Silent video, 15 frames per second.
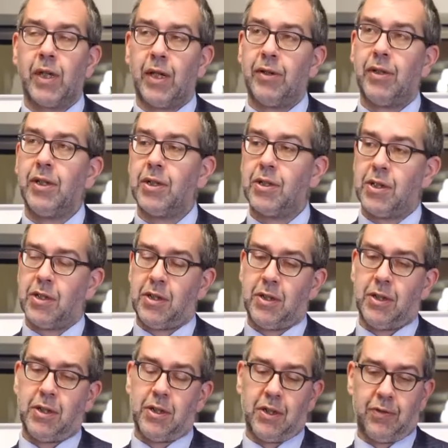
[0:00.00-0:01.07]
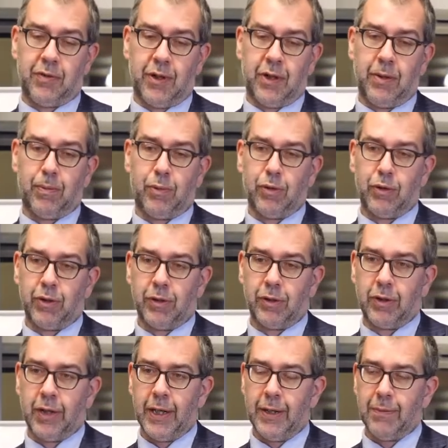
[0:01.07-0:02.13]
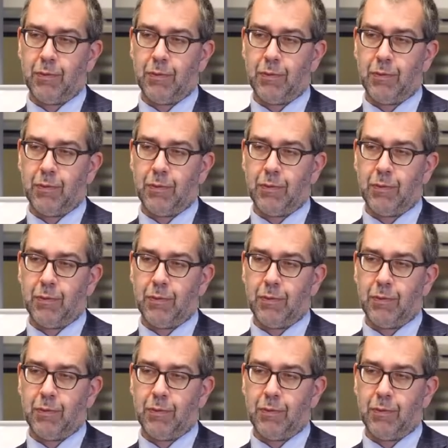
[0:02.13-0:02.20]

I think this is this is very important.